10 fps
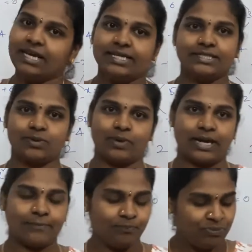its square.
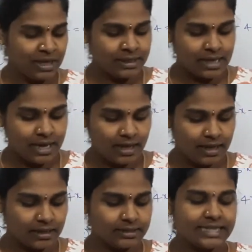
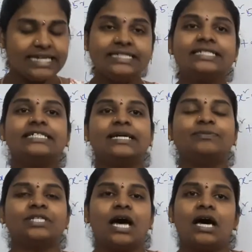These steps
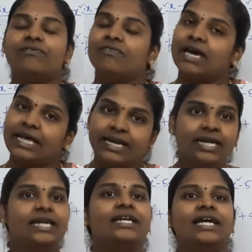are very
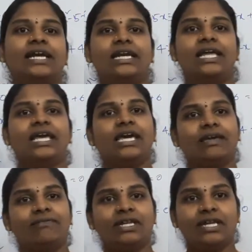detailedly
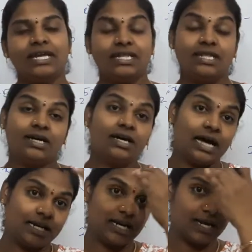given in the
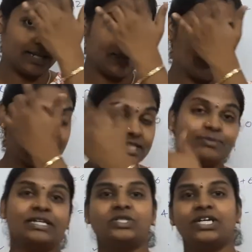algorithm that is
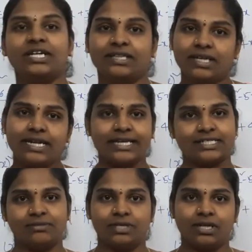mentioned in the
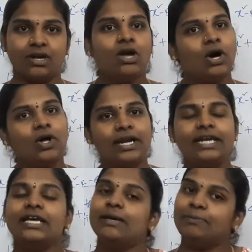textbook.
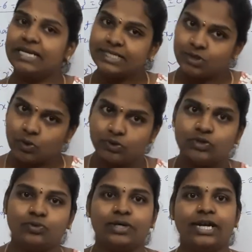Alright, please go
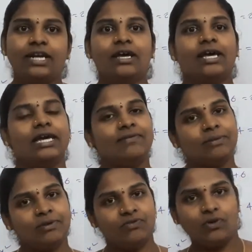through it even
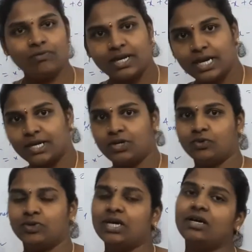before we get into
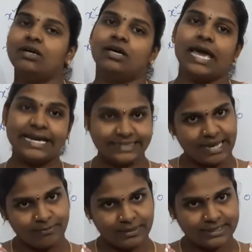the
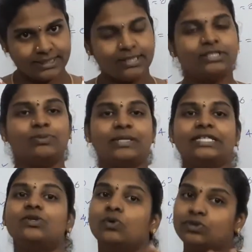examples. So please
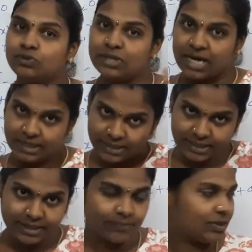go through the
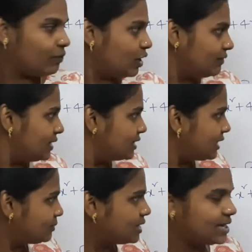algorithm. Whatever the
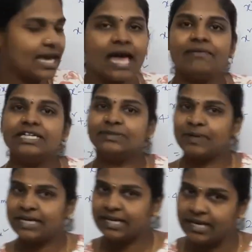steps that I have
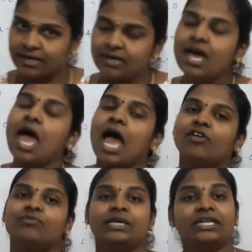explained here
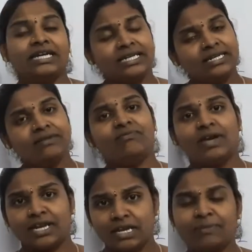have been in
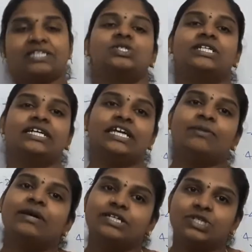very much detail
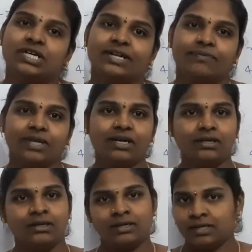mentioned in the
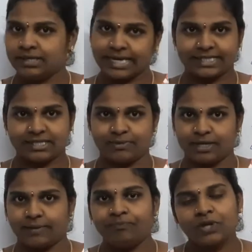
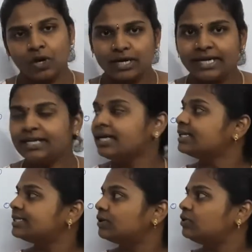textbook. Alright,
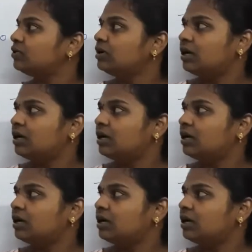so